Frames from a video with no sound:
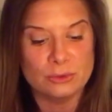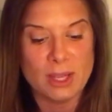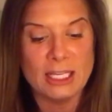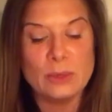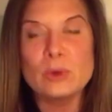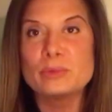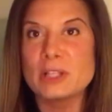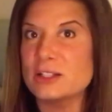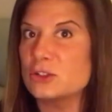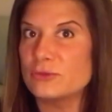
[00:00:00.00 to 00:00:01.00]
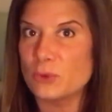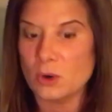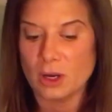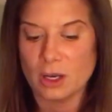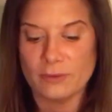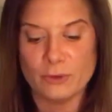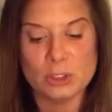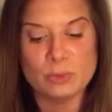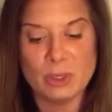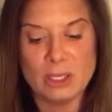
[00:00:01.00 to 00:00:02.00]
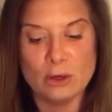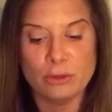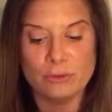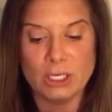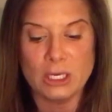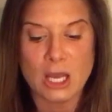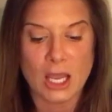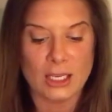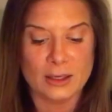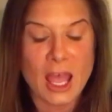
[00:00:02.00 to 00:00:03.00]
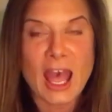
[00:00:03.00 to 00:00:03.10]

and He will bless you for it. 1 Peter 3 9.